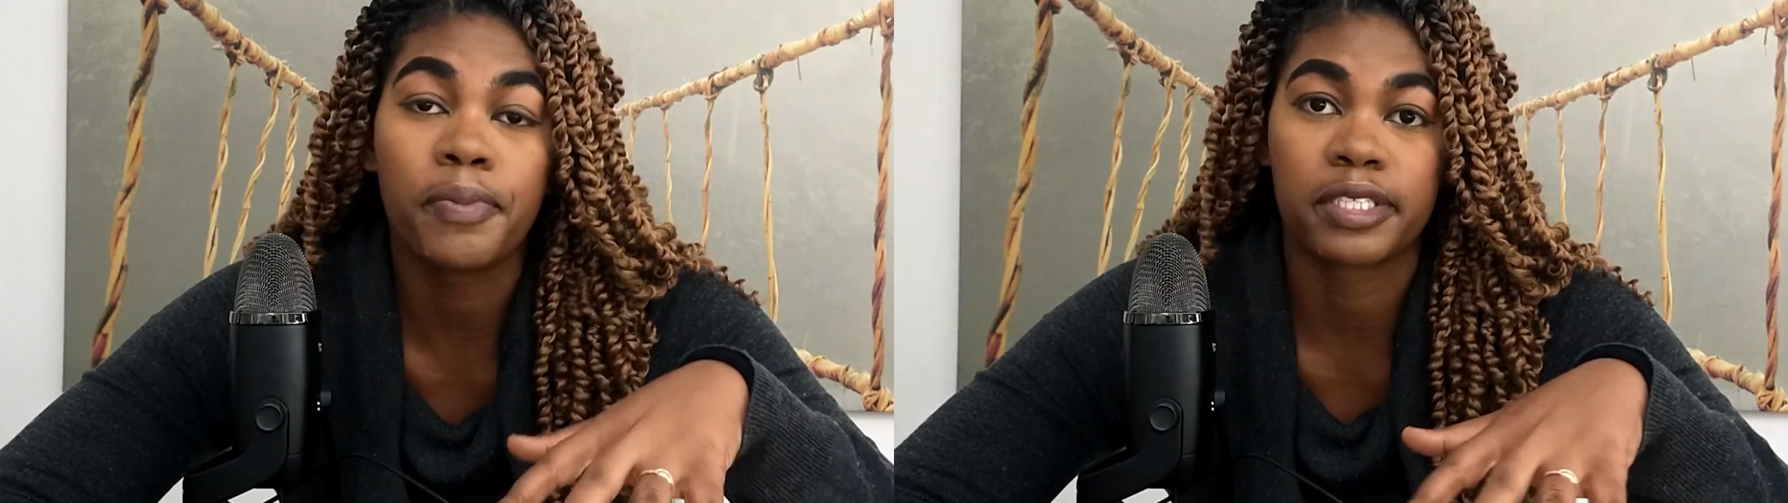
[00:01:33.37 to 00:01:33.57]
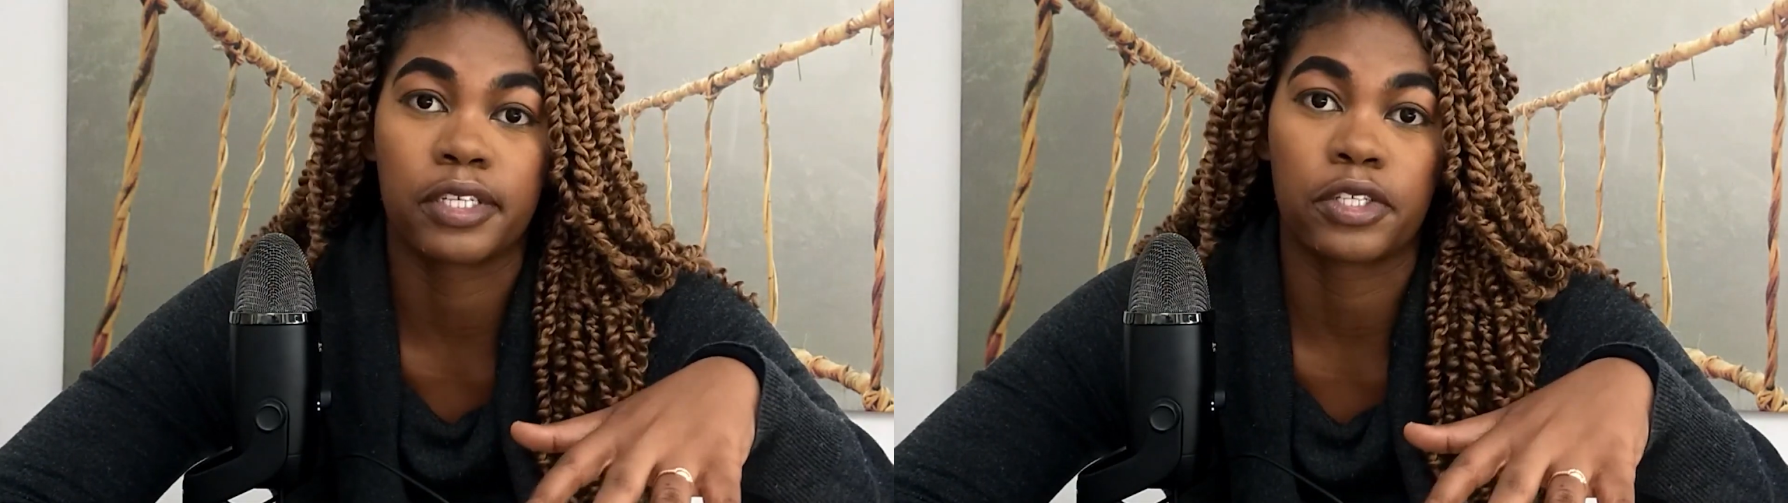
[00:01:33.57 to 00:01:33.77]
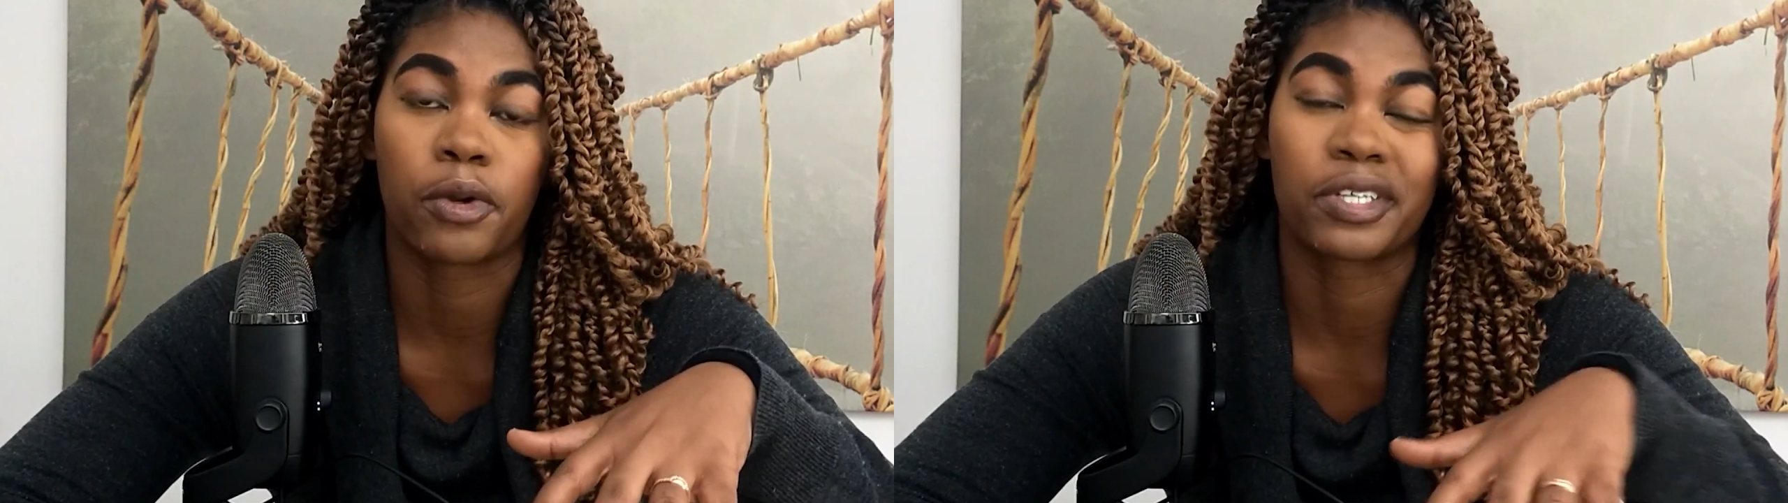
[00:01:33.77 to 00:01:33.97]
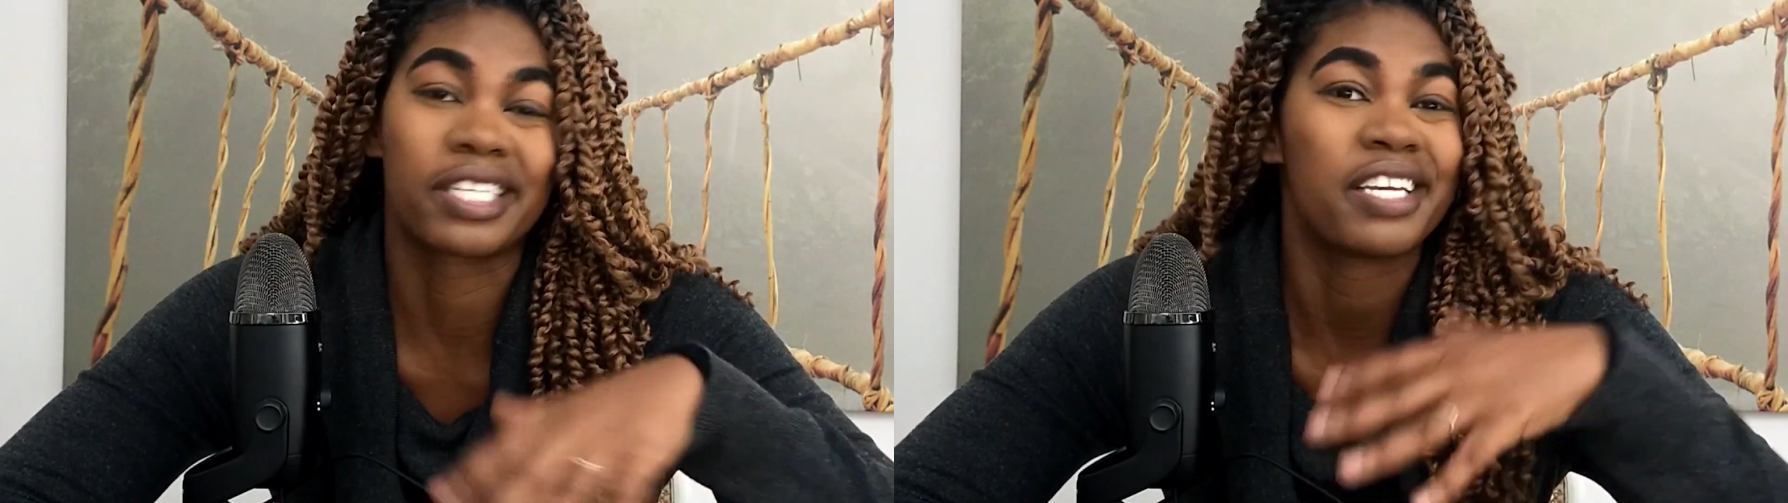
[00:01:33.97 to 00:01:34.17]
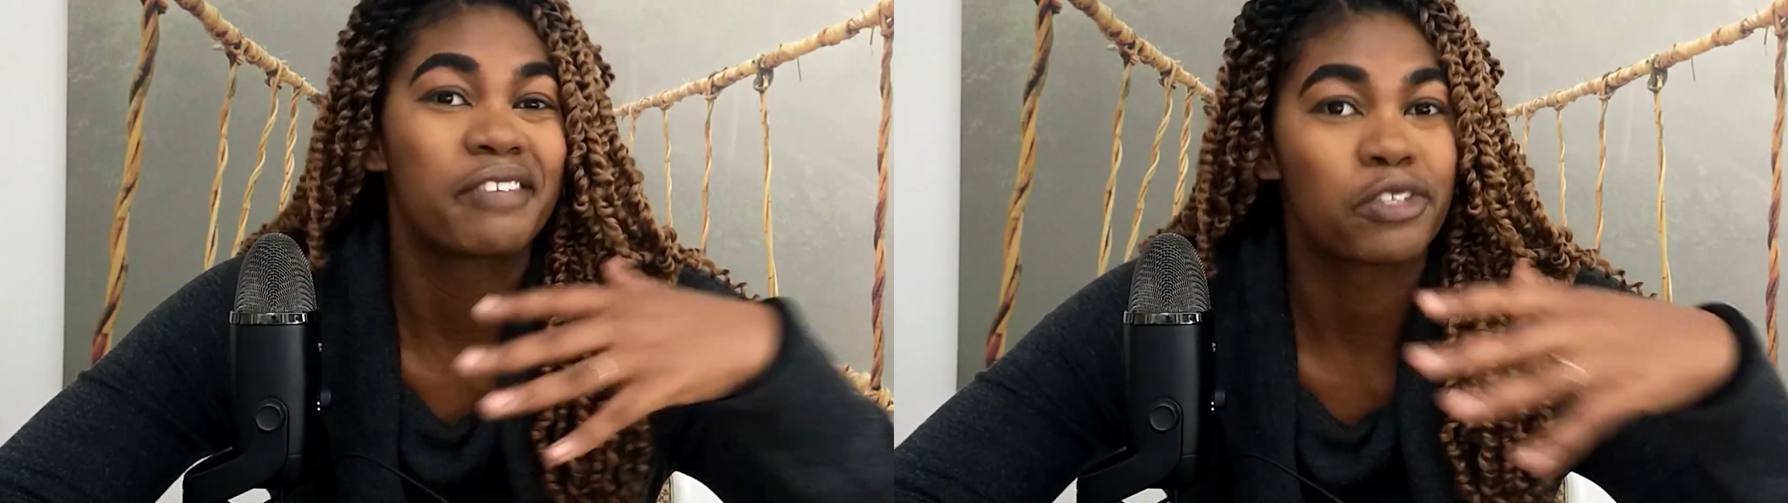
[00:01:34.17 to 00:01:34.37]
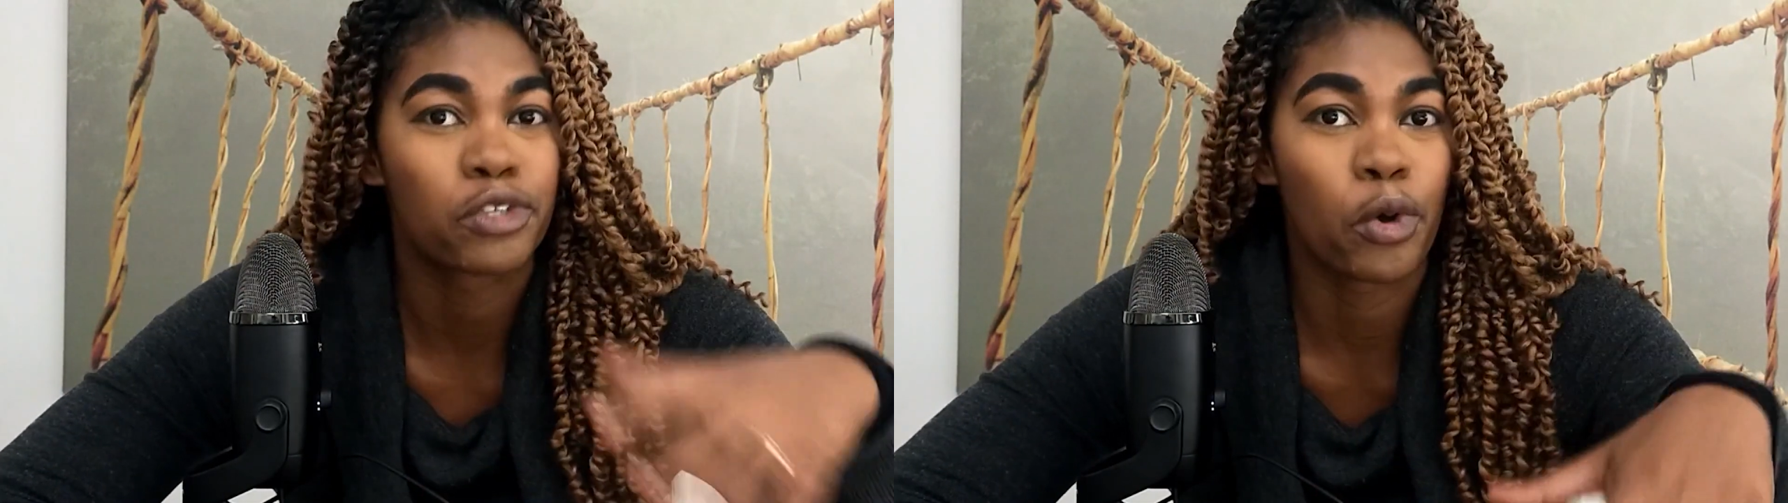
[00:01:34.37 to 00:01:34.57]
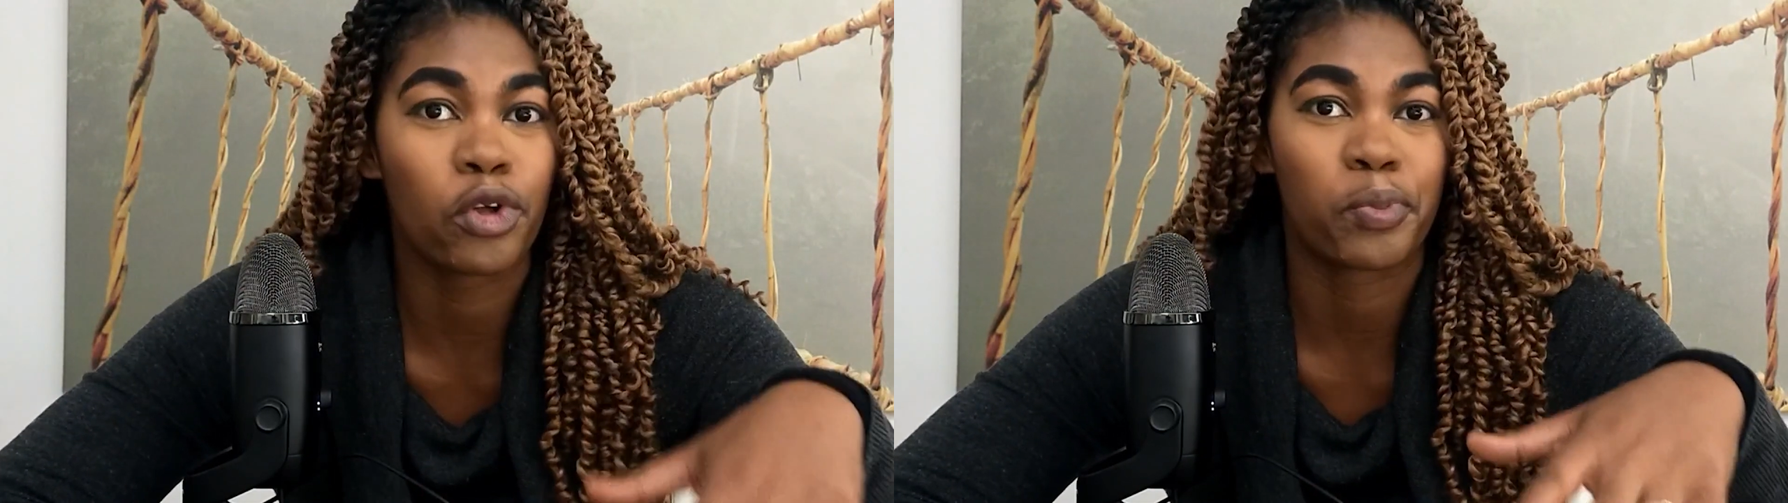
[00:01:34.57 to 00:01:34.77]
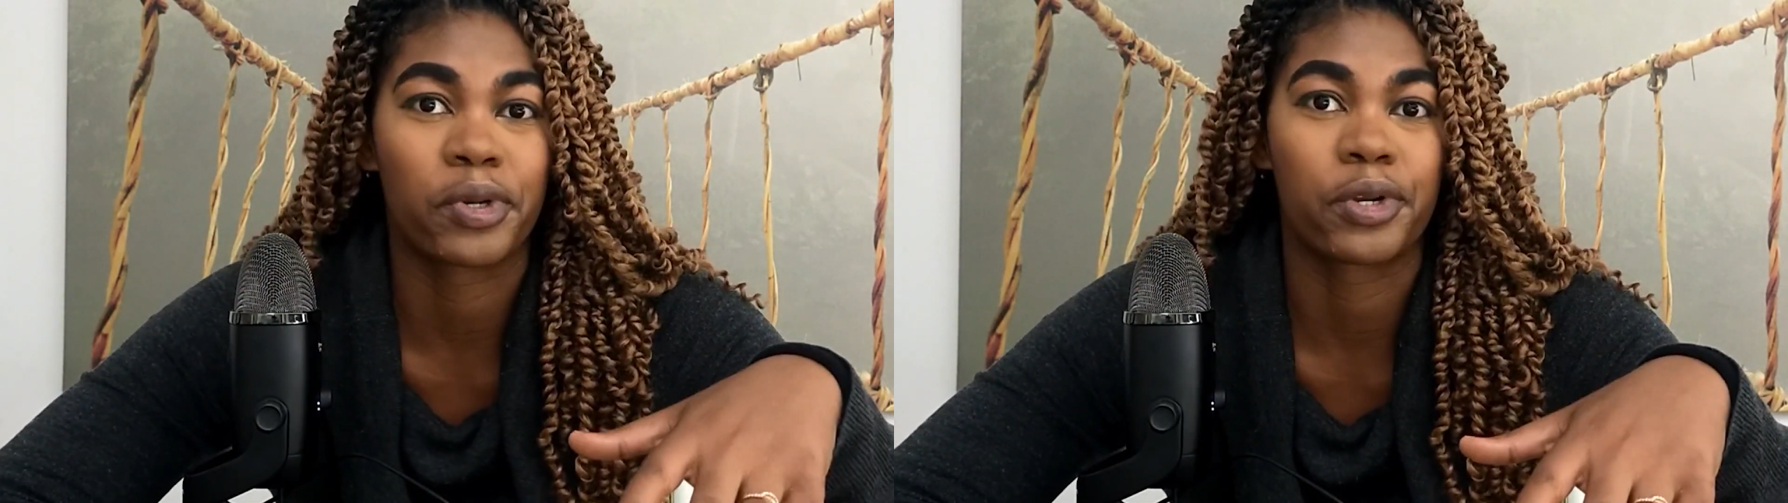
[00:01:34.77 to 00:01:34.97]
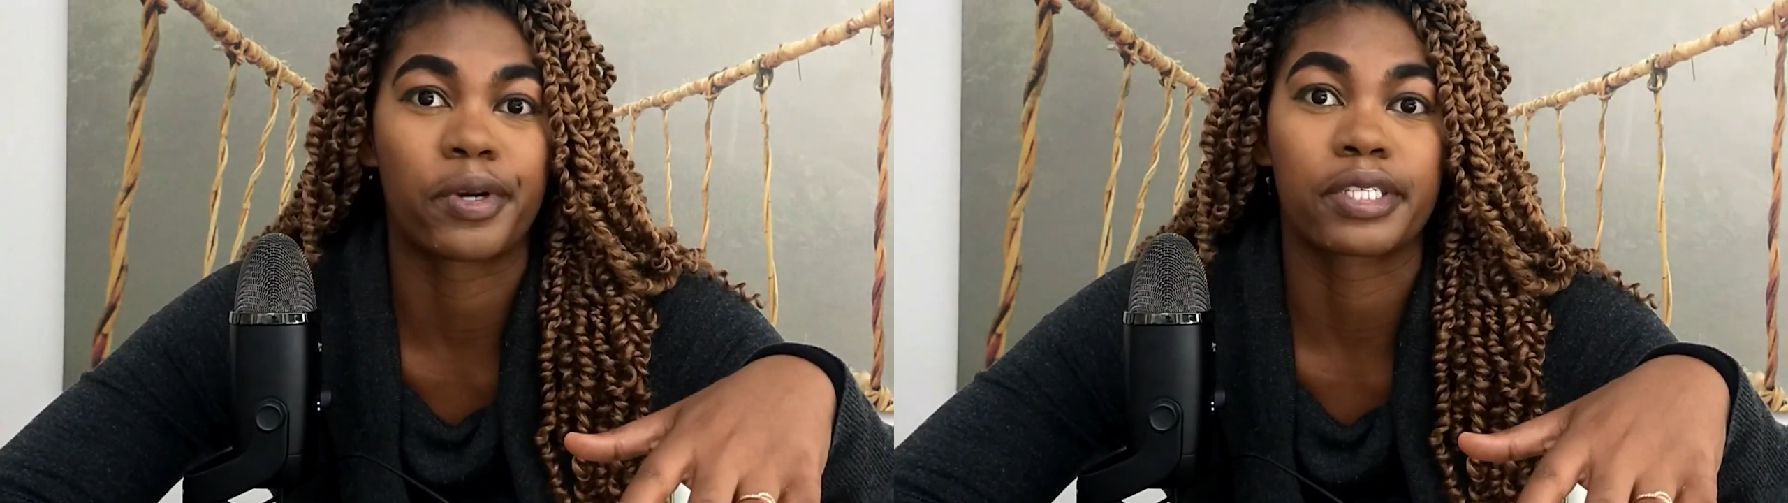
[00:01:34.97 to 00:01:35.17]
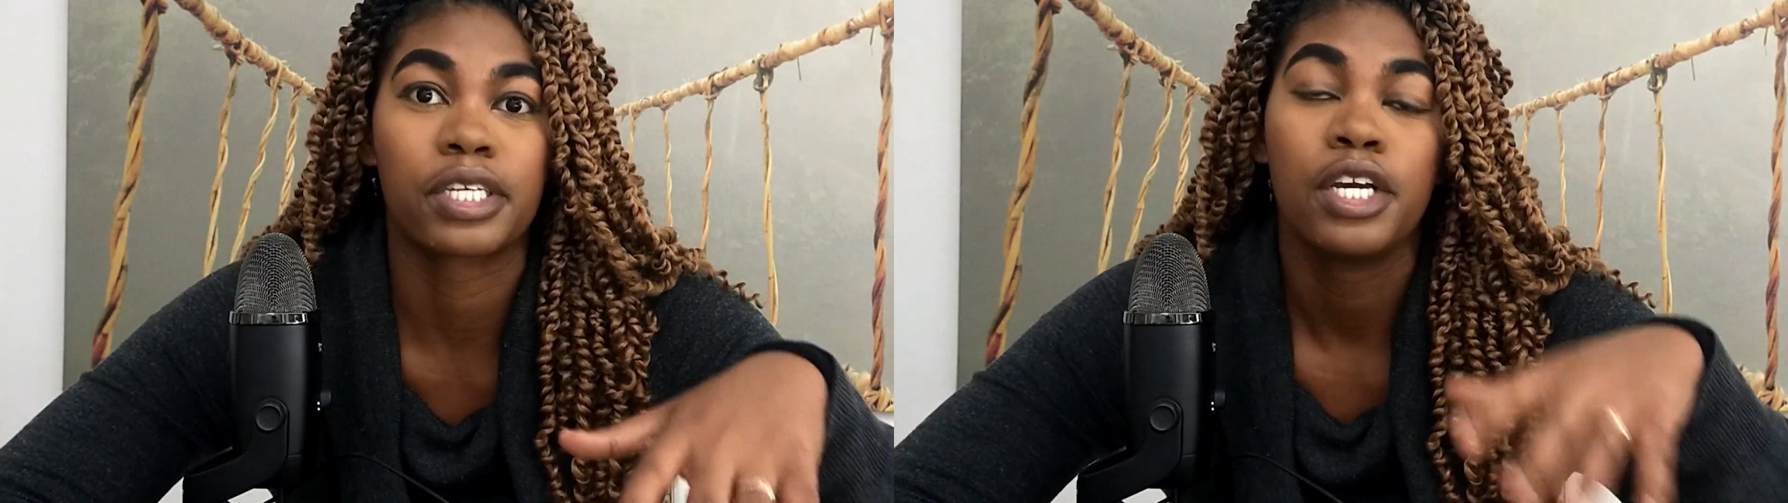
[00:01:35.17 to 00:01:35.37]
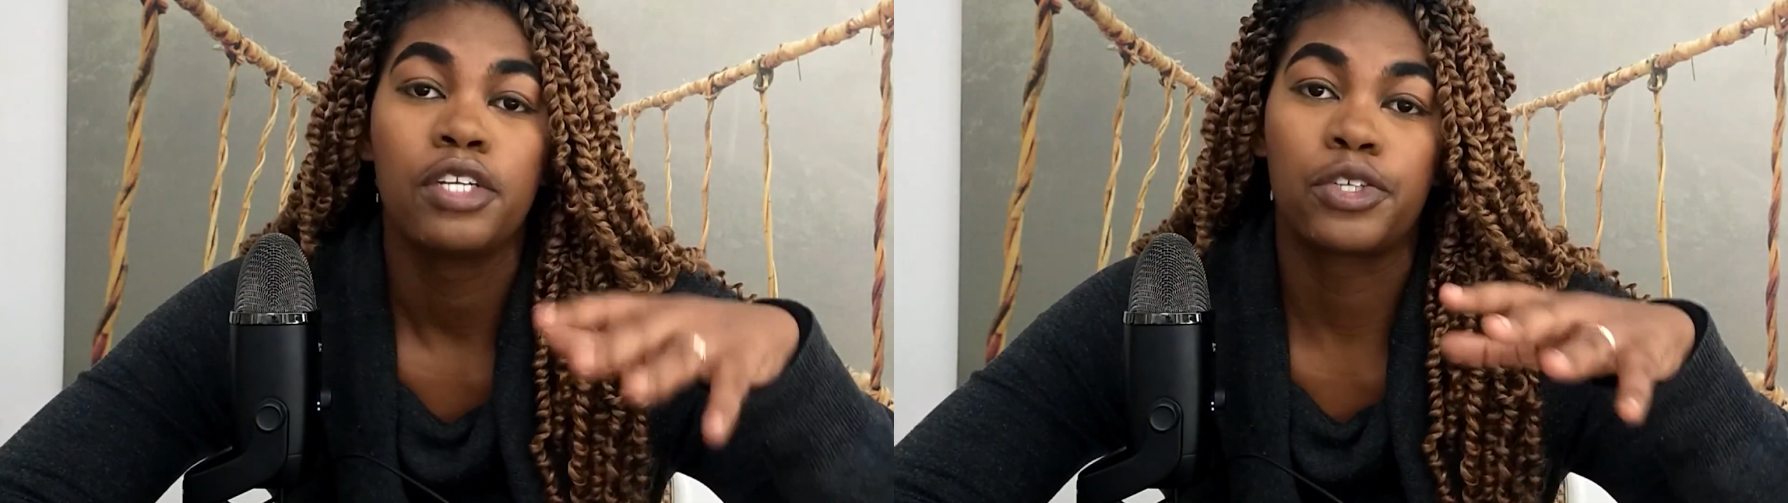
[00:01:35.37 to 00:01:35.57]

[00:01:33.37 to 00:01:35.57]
business owners and even solopreneurs